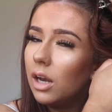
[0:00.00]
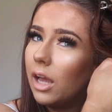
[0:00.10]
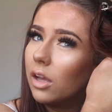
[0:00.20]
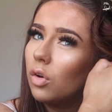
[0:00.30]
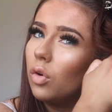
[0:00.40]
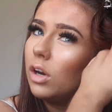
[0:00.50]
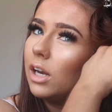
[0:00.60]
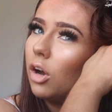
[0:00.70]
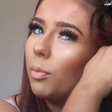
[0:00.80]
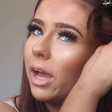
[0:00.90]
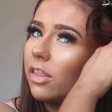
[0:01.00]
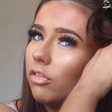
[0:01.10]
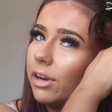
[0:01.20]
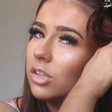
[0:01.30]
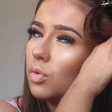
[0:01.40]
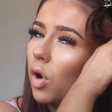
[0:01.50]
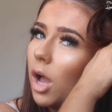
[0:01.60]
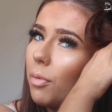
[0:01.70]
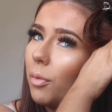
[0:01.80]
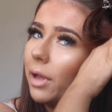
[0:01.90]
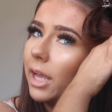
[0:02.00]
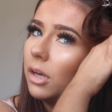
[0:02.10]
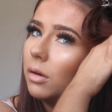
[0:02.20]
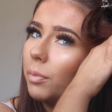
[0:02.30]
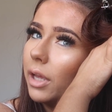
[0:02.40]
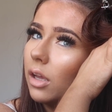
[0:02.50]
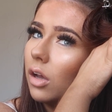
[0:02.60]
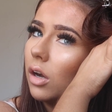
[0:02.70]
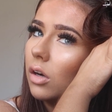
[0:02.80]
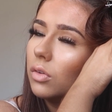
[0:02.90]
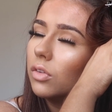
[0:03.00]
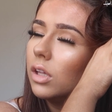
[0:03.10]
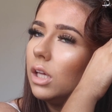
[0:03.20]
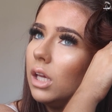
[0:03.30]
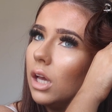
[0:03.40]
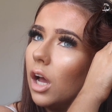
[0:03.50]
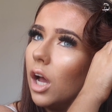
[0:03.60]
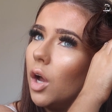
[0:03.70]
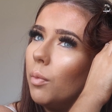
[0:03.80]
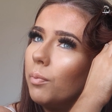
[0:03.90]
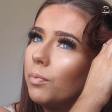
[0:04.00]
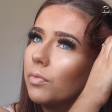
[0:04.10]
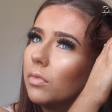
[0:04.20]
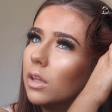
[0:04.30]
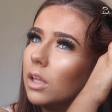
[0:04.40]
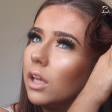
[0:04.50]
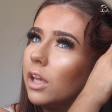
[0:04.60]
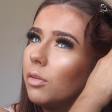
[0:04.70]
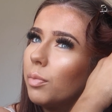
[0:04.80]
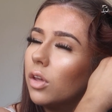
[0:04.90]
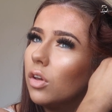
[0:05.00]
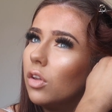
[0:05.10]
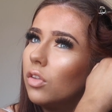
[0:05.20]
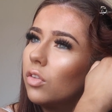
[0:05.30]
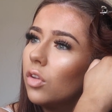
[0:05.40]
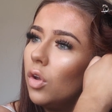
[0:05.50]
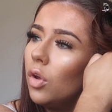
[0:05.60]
let it cool a little bit. And the reason why I pop it in pin curls is because